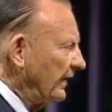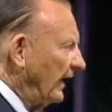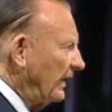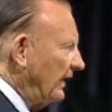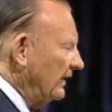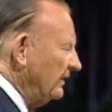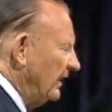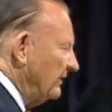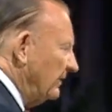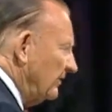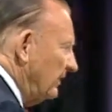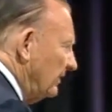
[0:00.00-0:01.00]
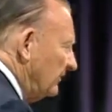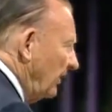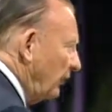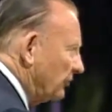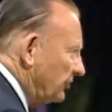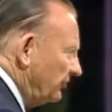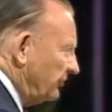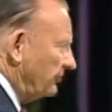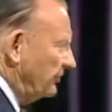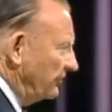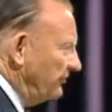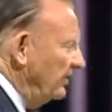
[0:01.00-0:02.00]
And that was his
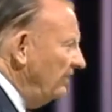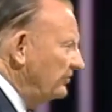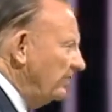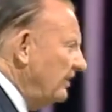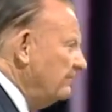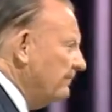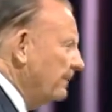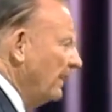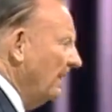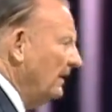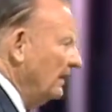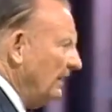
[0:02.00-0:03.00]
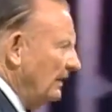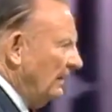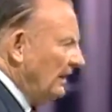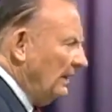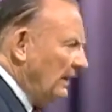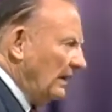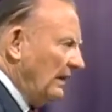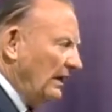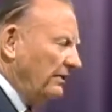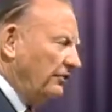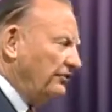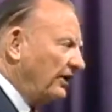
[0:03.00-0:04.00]
success. Then he said,
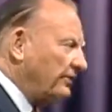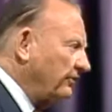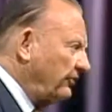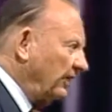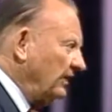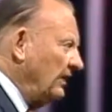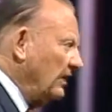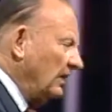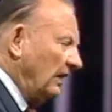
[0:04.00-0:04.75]
in the second thing,